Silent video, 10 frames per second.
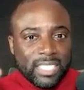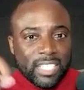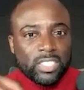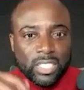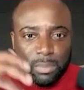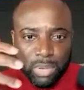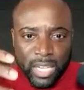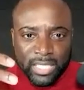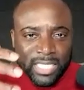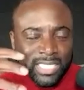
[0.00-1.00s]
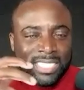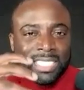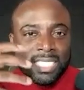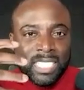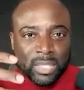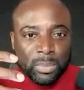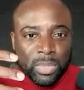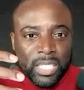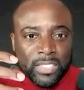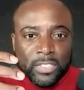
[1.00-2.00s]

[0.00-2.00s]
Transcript: Sales is a process, it's a discipline.